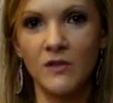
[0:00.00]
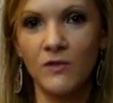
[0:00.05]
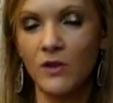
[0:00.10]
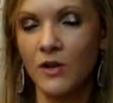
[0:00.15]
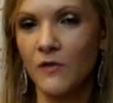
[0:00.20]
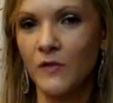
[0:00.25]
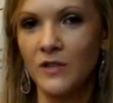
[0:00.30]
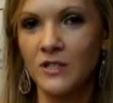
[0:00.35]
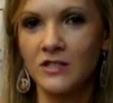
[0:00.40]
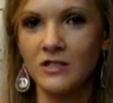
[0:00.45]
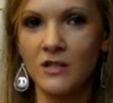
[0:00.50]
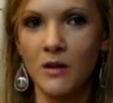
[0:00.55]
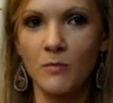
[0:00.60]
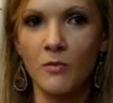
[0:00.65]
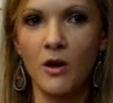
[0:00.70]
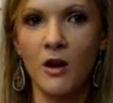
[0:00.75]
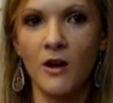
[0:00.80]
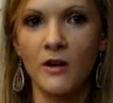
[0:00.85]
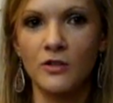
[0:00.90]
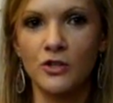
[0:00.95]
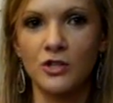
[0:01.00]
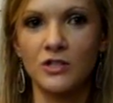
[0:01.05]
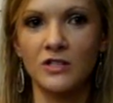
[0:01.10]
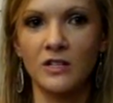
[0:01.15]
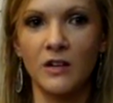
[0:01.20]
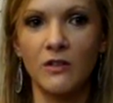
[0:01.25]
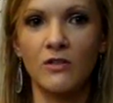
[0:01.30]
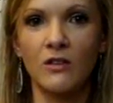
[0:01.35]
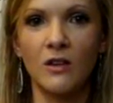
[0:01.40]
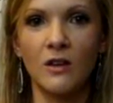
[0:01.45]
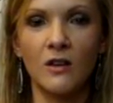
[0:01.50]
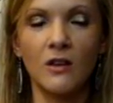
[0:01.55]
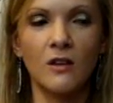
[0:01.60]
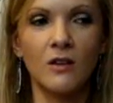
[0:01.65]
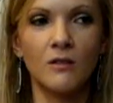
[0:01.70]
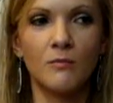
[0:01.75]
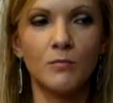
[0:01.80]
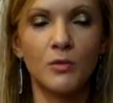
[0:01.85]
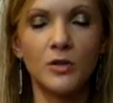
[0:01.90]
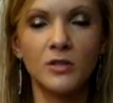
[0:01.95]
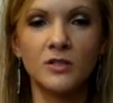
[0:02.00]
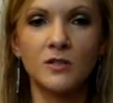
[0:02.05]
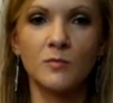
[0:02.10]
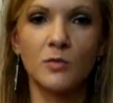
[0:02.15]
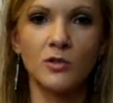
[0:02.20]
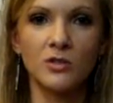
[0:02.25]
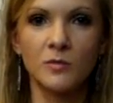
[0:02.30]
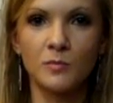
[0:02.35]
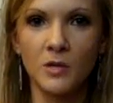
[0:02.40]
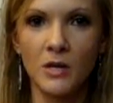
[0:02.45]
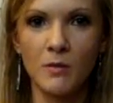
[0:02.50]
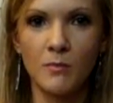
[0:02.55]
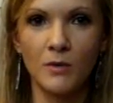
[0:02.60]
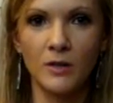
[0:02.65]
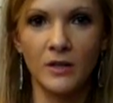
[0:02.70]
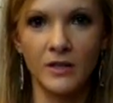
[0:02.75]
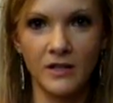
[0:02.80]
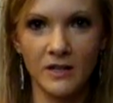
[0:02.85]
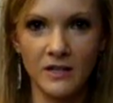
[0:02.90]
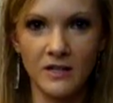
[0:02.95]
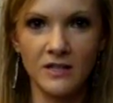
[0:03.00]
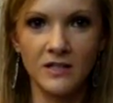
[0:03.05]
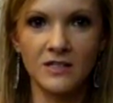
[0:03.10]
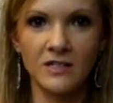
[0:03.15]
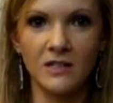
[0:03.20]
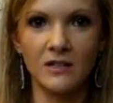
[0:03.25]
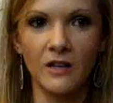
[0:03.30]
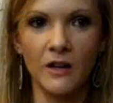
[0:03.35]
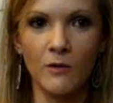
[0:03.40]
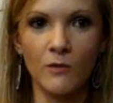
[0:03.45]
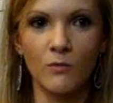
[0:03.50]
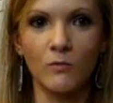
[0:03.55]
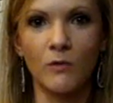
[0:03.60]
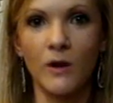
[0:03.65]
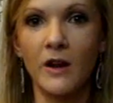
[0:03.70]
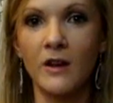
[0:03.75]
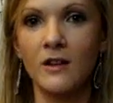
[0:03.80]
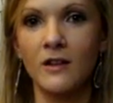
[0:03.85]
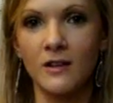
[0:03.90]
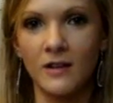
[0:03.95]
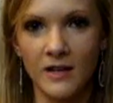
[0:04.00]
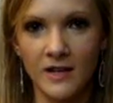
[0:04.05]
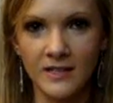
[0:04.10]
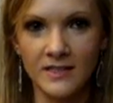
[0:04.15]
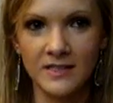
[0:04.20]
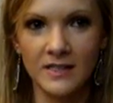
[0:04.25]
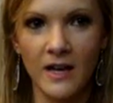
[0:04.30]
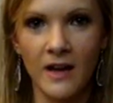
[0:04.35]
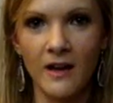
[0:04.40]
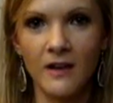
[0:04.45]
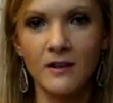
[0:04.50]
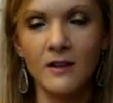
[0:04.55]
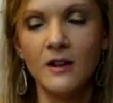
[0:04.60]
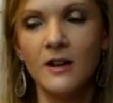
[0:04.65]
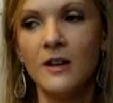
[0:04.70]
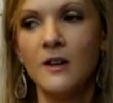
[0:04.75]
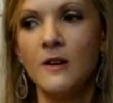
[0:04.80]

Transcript: Even if it's subconscious, I think it puts most people at ease, and they recognize that.